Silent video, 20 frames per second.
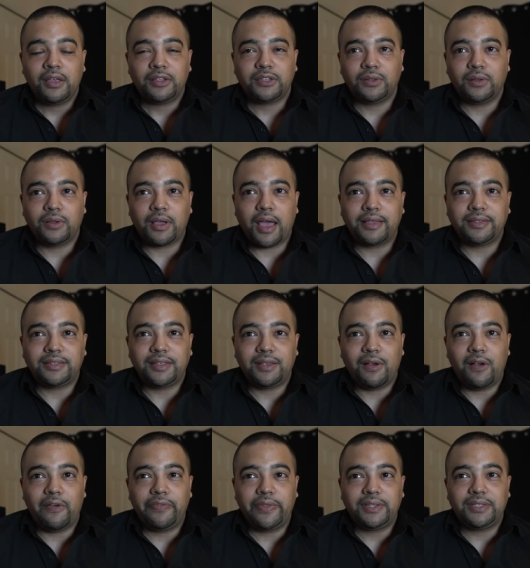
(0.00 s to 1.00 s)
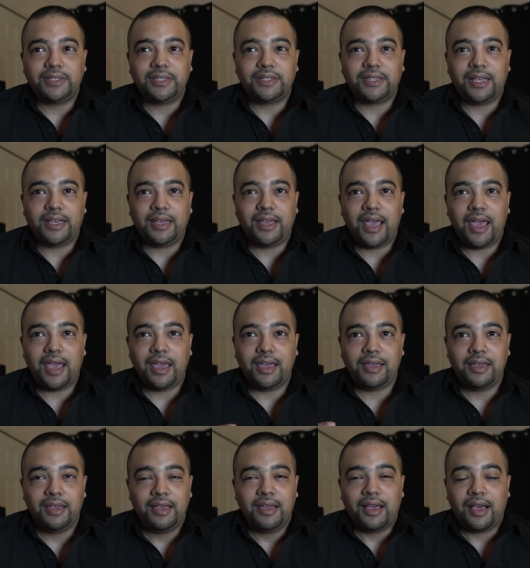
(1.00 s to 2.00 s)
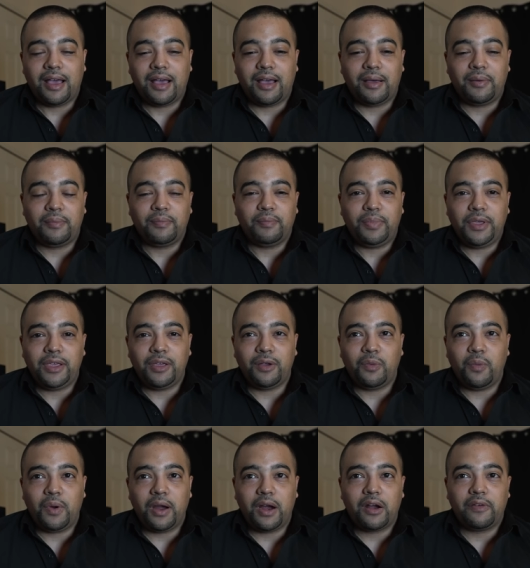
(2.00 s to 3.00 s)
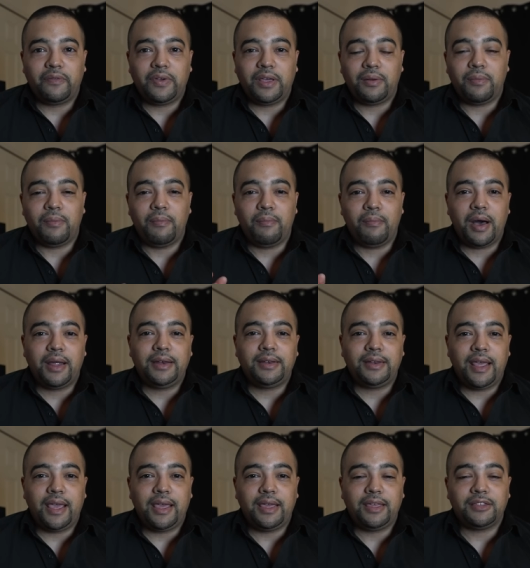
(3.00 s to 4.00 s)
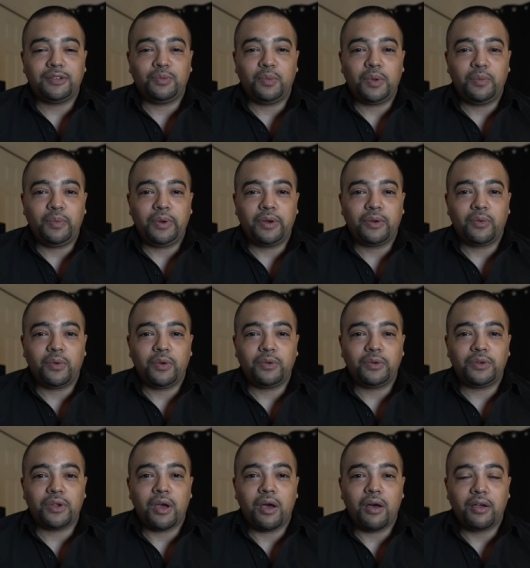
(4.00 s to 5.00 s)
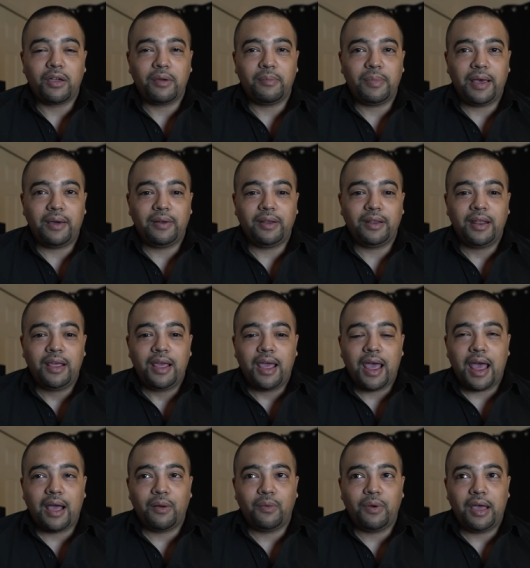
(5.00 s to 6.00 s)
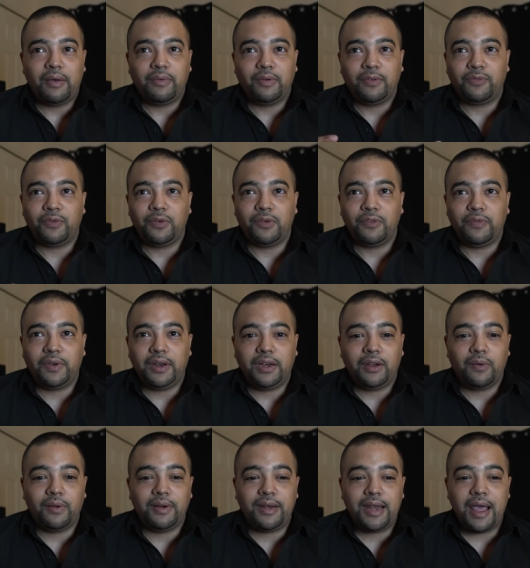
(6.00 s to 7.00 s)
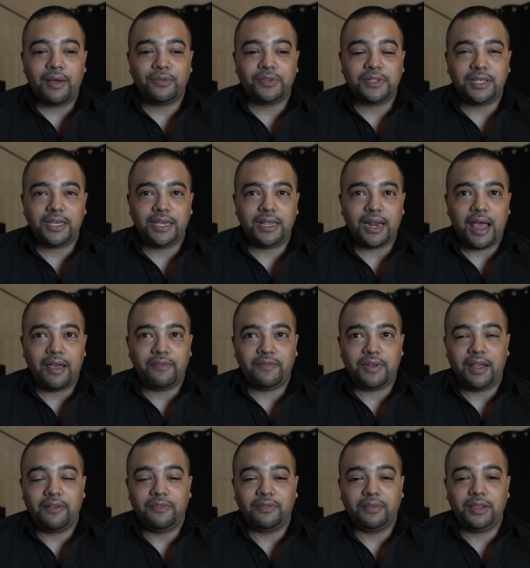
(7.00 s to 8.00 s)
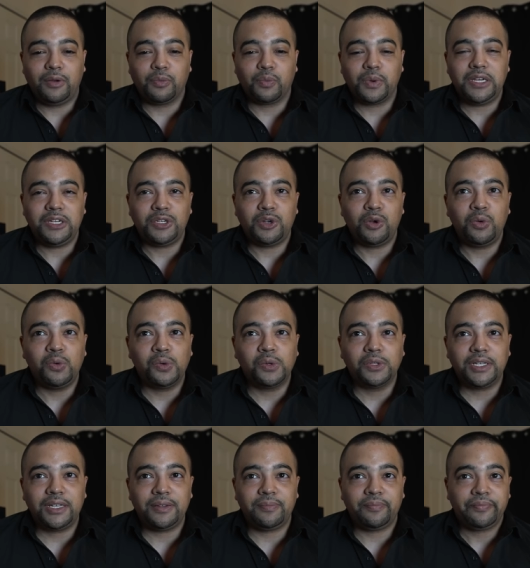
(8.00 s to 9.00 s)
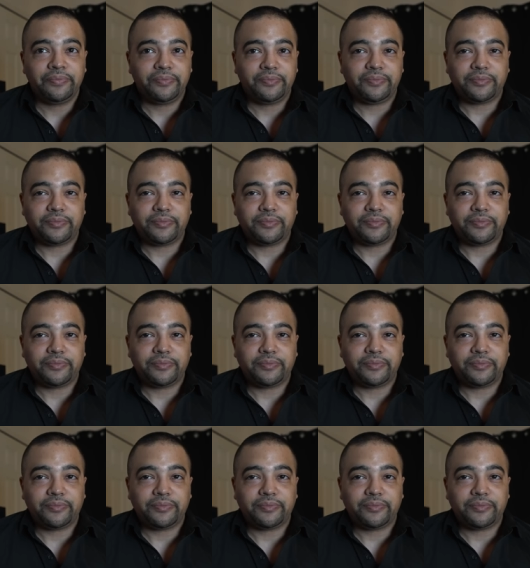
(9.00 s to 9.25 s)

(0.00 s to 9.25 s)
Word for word: So look, I say all this to say, hey, um, be aware of it. Monday is when we are going to talk about it. I will have a full video announcing it. I've definitely retooled it.